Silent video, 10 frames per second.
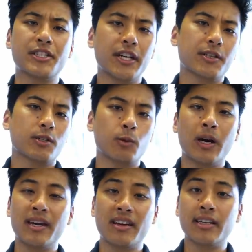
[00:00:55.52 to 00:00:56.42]
change the
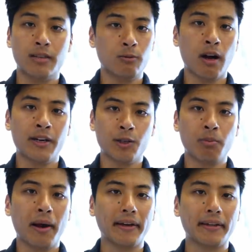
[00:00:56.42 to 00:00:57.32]
way that you ride your
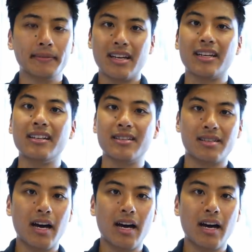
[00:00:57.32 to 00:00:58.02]
bike. Second is